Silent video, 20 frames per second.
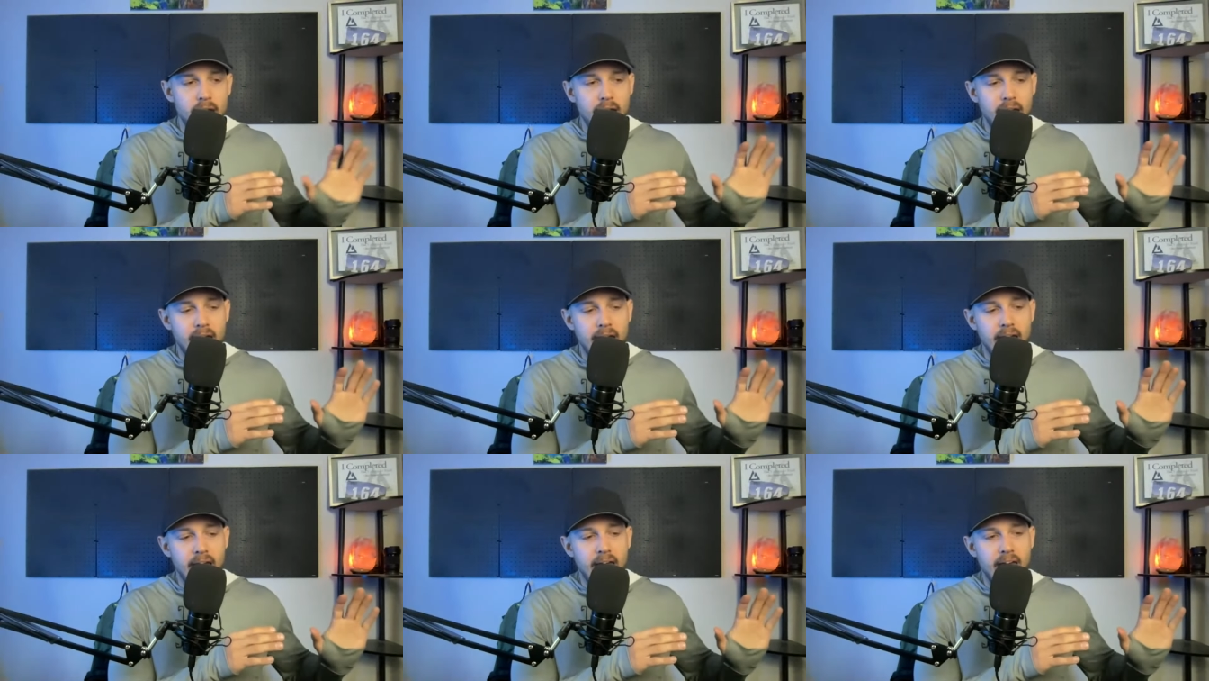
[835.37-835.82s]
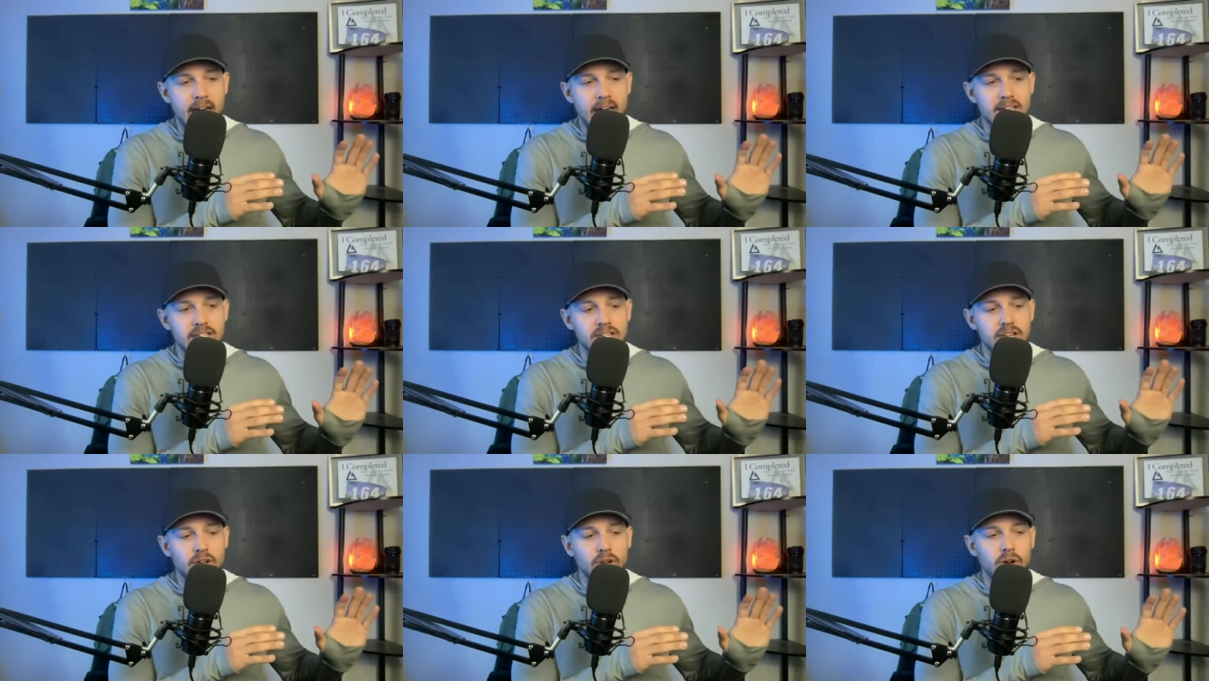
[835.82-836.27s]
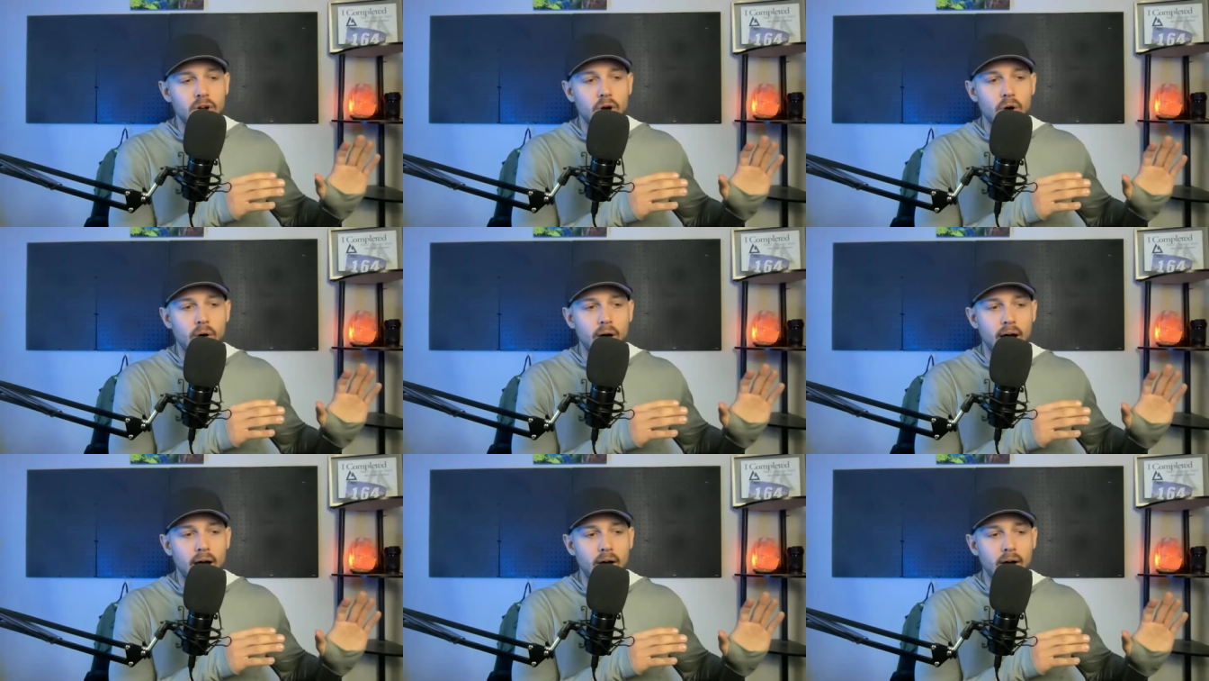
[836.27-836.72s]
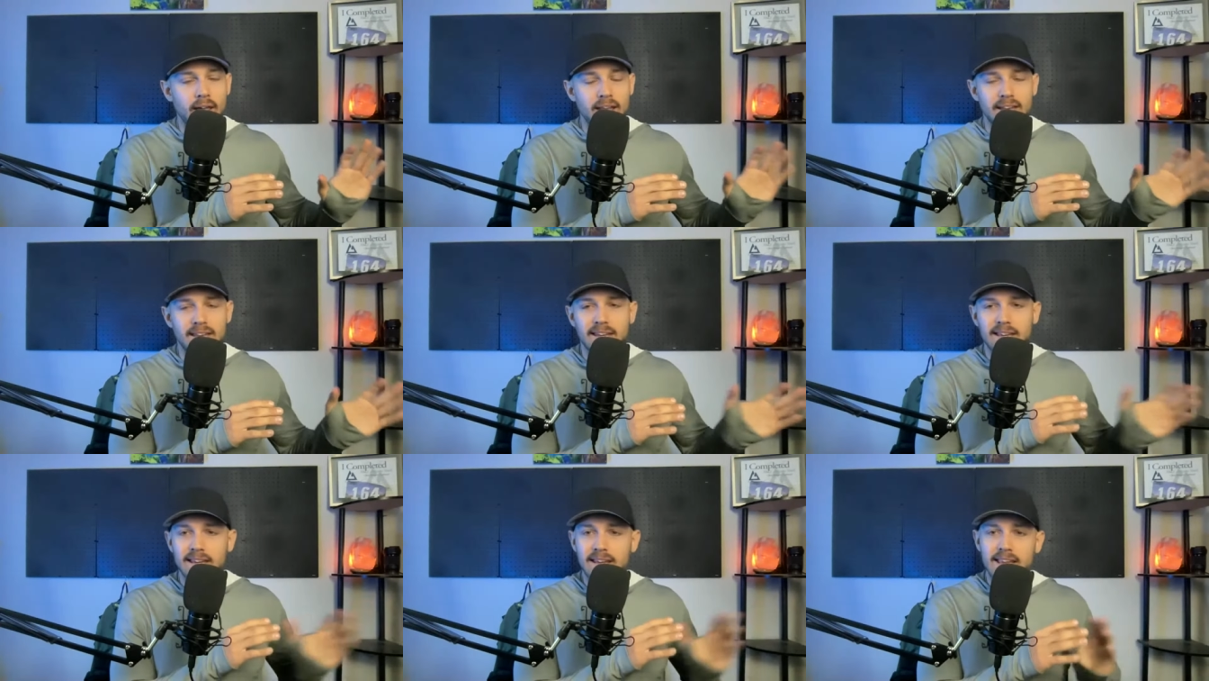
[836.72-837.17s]
And he'll go out
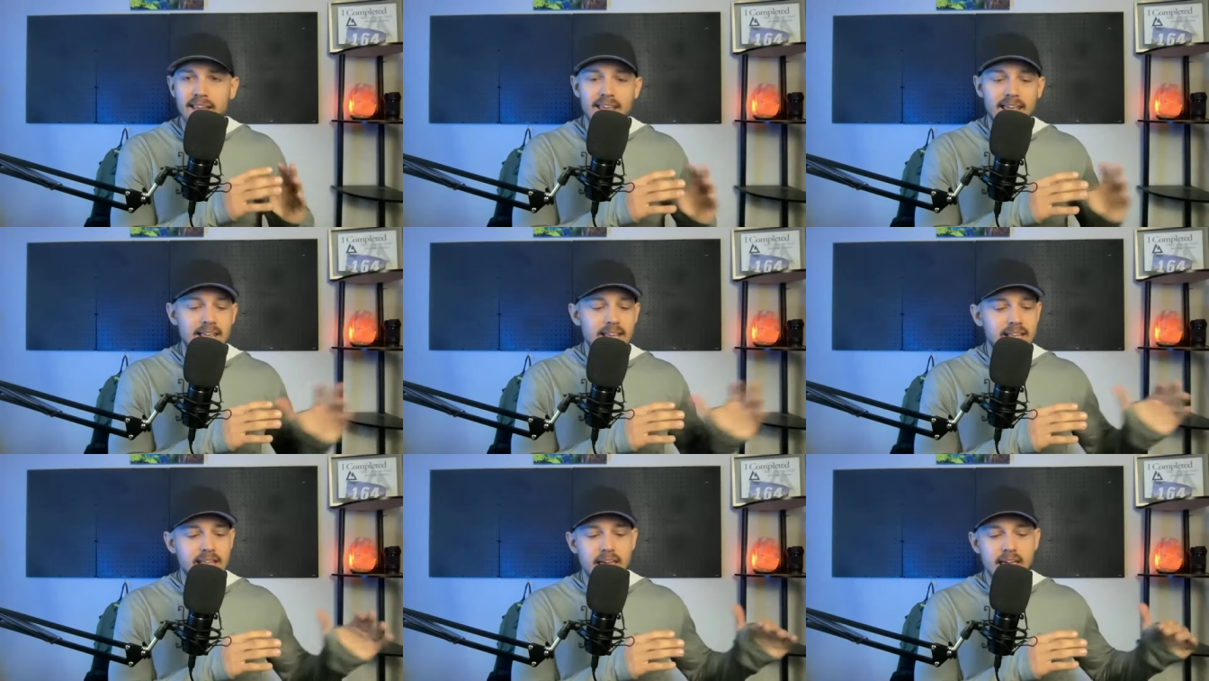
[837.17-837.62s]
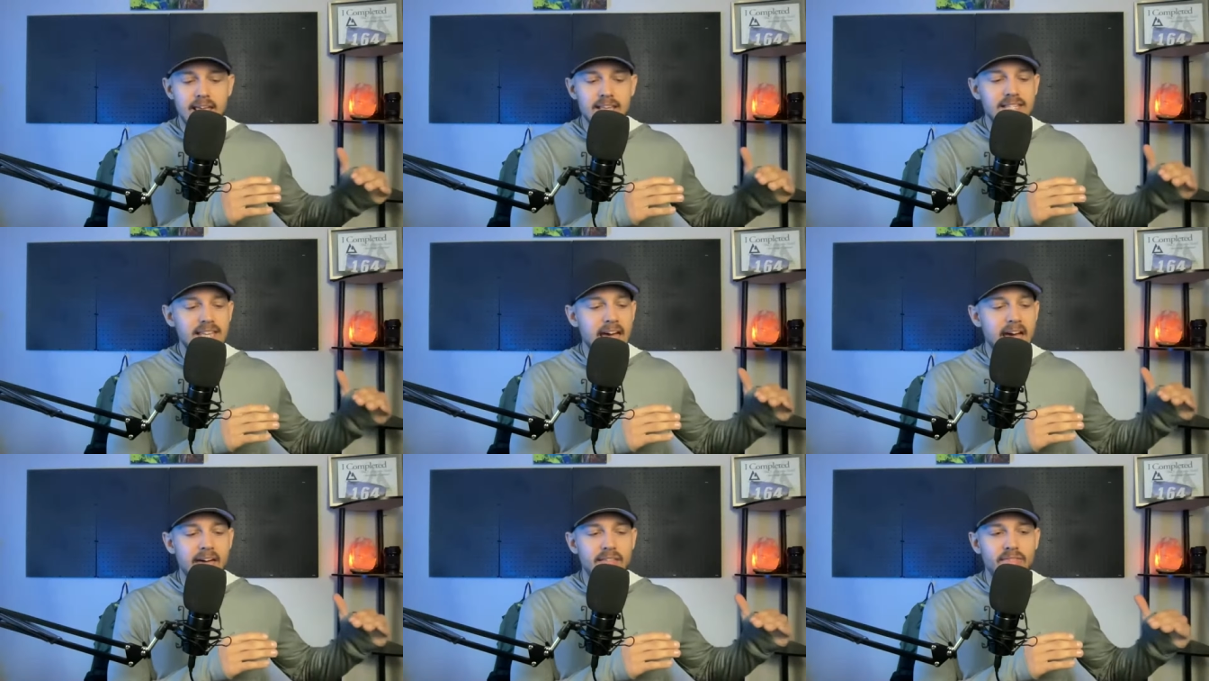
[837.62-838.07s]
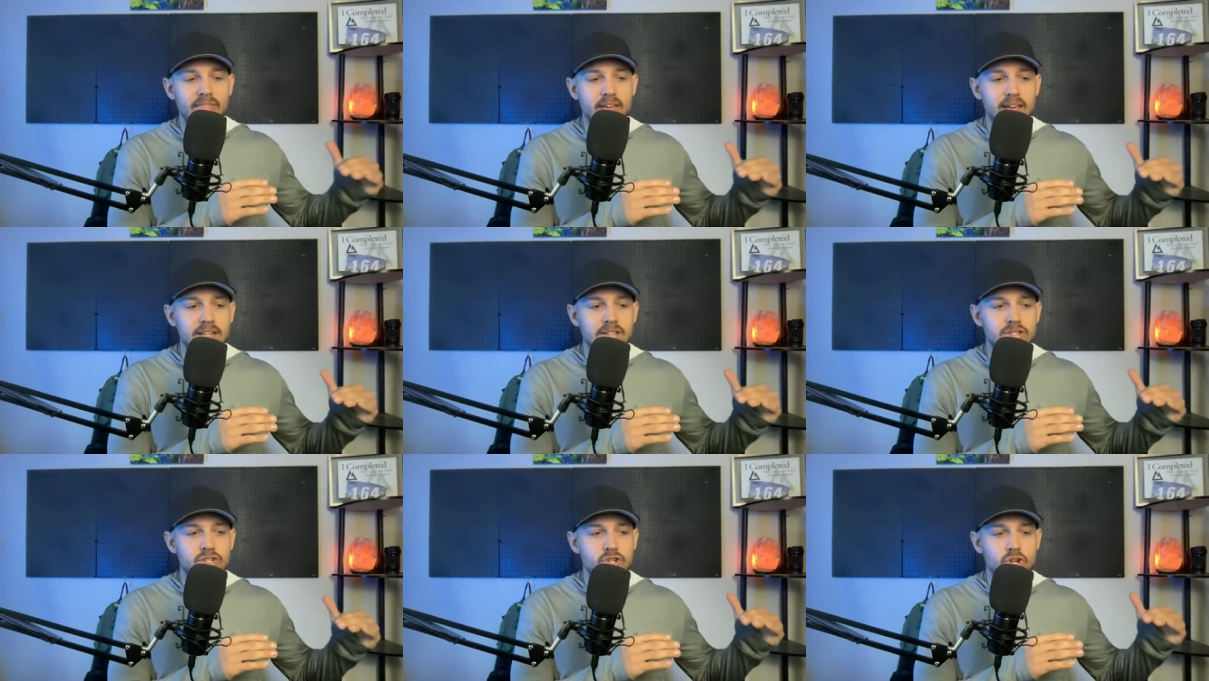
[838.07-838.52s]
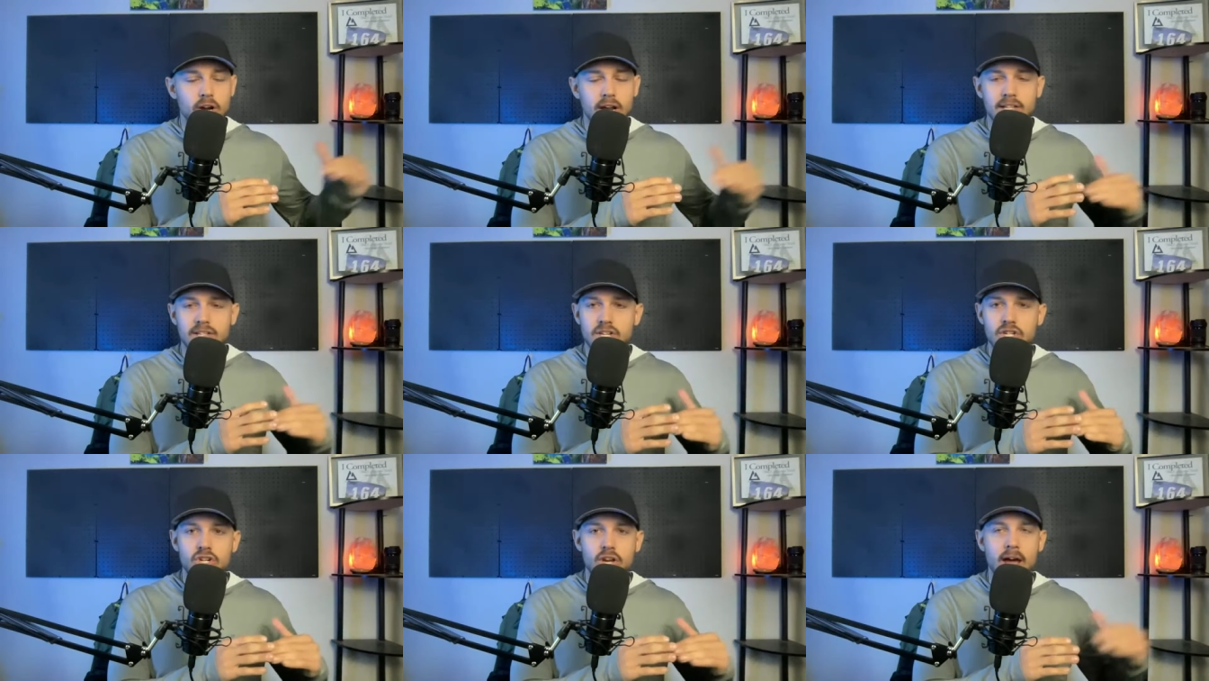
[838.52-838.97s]
and he he's had this
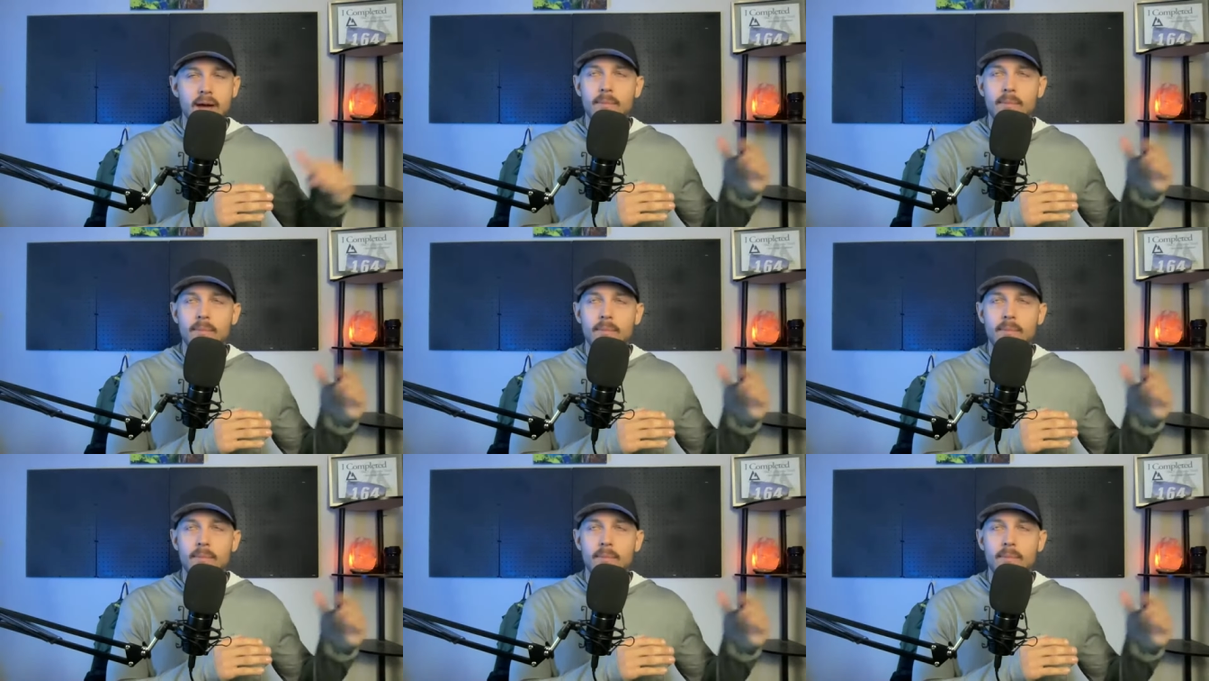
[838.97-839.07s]
transition.